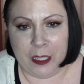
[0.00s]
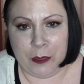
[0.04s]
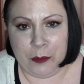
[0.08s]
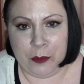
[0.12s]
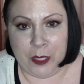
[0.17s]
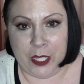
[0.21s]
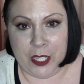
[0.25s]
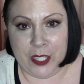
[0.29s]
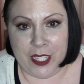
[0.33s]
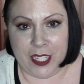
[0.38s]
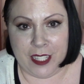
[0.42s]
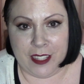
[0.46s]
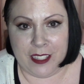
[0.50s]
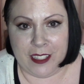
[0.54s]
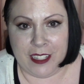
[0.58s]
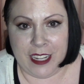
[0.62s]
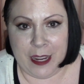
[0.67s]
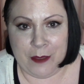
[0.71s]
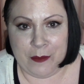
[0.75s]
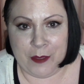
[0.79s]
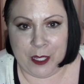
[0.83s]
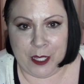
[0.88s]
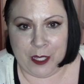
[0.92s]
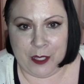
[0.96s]
appreciate the
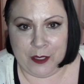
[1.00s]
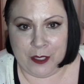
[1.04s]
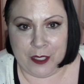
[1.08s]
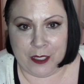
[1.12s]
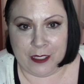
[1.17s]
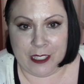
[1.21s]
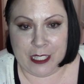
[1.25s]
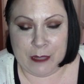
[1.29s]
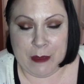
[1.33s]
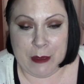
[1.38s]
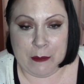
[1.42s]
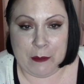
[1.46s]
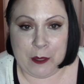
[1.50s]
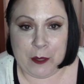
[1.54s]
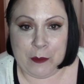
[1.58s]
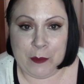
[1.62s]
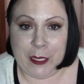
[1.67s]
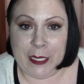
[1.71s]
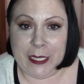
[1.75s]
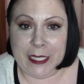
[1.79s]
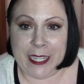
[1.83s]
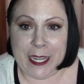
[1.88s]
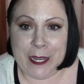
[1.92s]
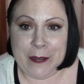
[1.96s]
time that you took to spend with me
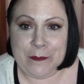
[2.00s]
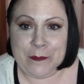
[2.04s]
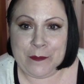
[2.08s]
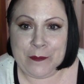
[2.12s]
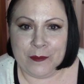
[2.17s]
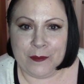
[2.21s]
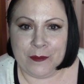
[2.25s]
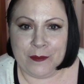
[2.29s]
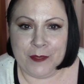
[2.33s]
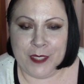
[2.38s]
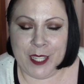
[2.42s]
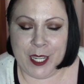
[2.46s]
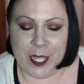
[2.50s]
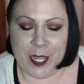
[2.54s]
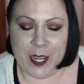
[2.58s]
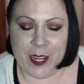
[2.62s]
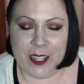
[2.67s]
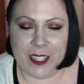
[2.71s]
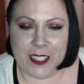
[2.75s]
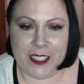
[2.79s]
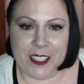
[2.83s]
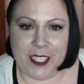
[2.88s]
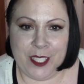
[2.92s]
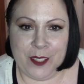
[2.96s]
today. Take care,
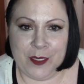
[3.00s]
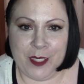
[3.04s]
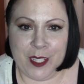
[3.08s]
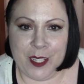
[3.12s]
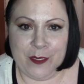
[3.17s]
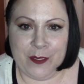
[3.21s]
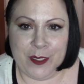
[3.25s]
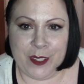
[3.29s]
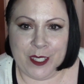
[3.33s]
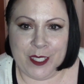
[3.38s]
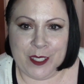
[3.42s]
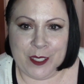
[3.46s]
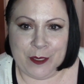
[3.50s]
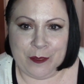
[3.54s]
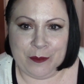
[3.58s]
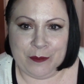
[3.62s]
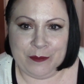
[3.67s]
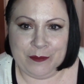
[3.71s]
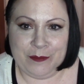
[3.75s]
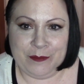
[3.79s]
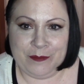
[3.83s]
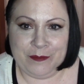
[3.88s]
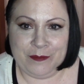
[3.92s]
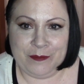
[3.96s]
and I'll see you again very soon.
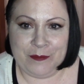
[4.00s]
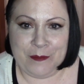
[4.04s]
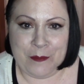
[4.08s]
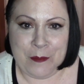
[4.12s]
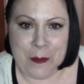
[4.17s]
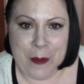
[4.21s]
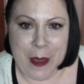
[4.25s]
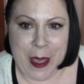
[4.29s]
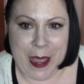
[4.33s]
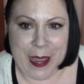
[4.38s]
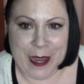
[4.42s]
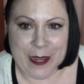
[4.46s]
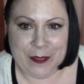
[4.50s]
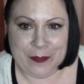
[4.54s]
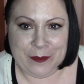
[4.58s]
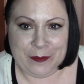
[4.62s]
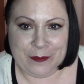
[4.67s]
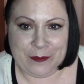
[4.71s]
Bye.